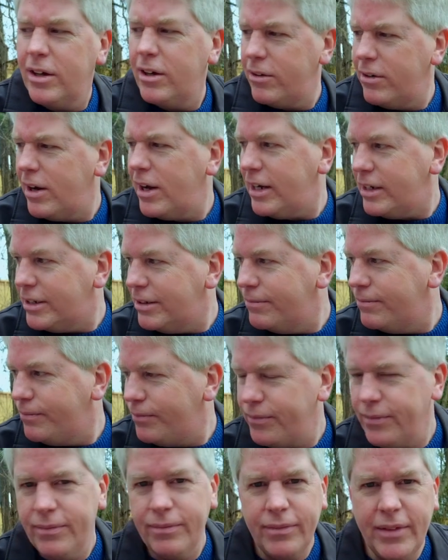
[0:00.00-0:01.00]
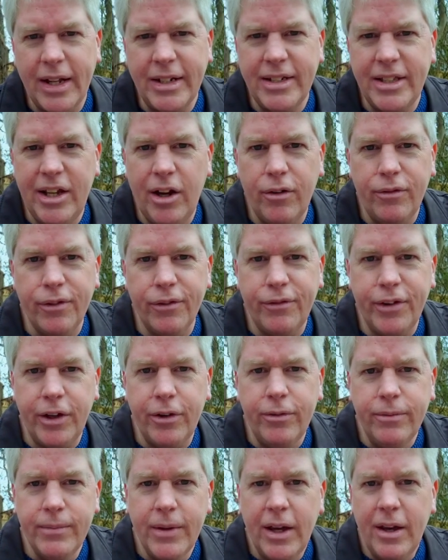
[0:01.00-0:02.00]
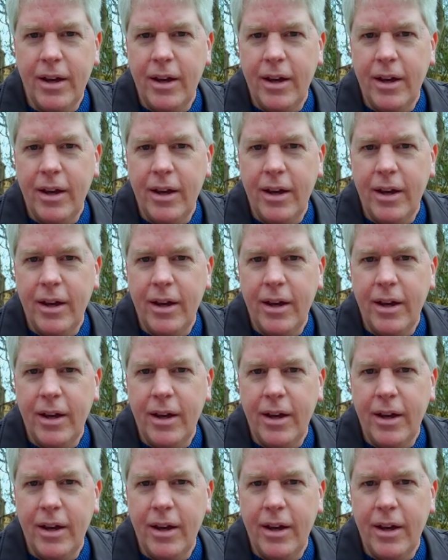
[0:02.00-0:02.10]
all right, that's the overview.